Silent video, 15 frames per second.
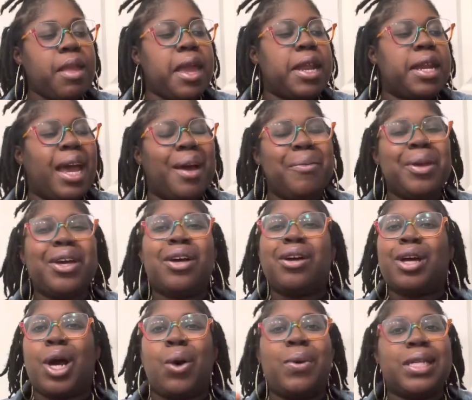Now we're gonna
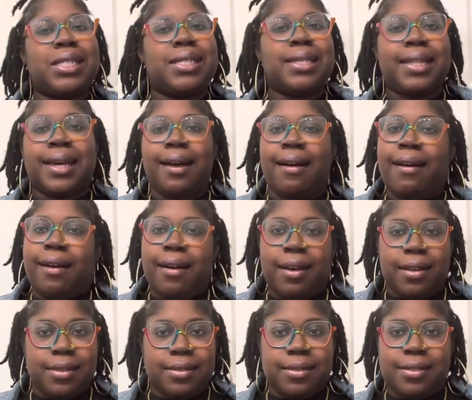go into the
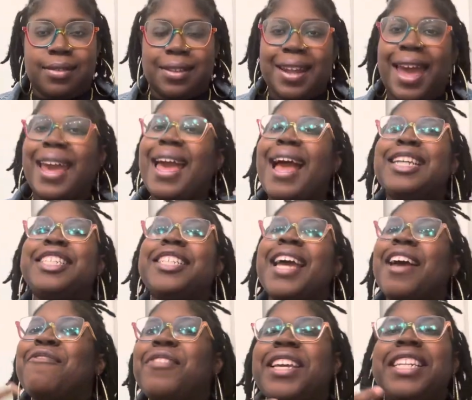cons. Like, I should
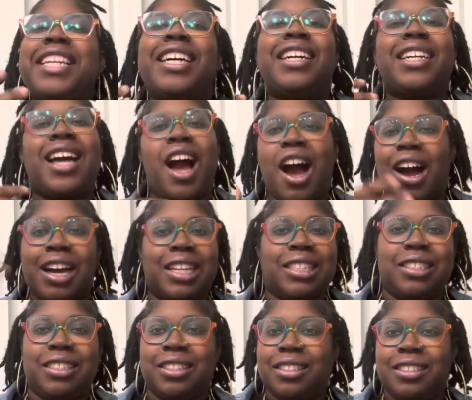have did the
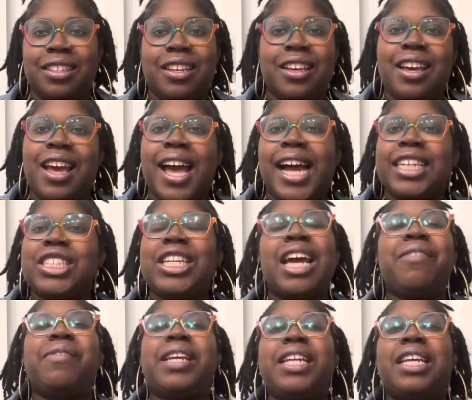cons
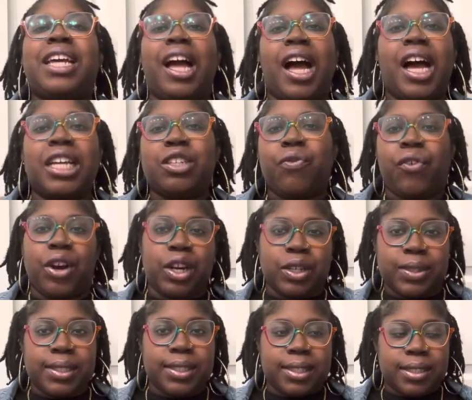
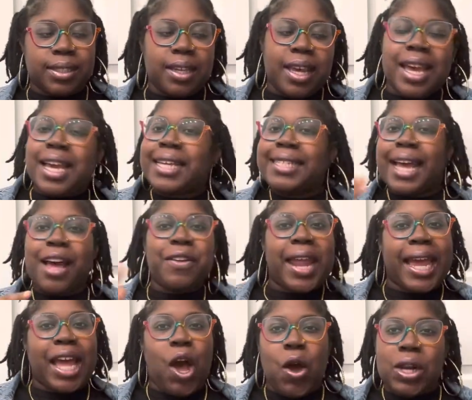first. Cause I don't
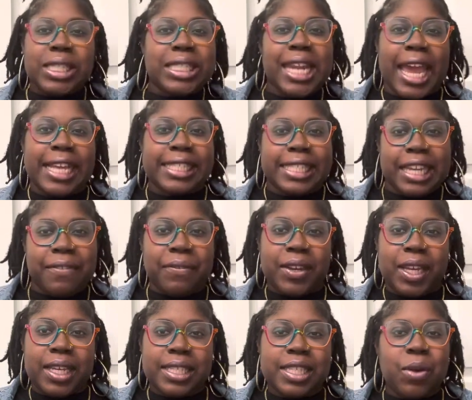like all this
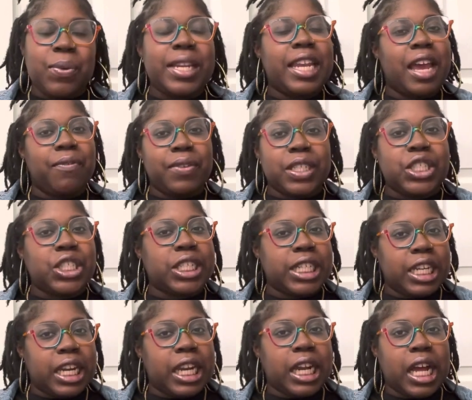negativity. So we definitely should have
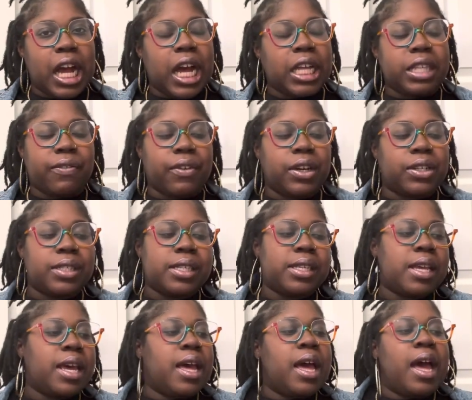did the cons first.
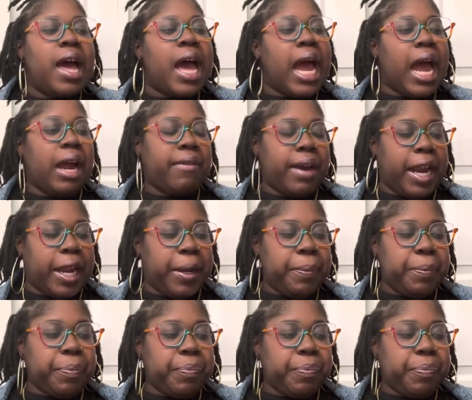All right.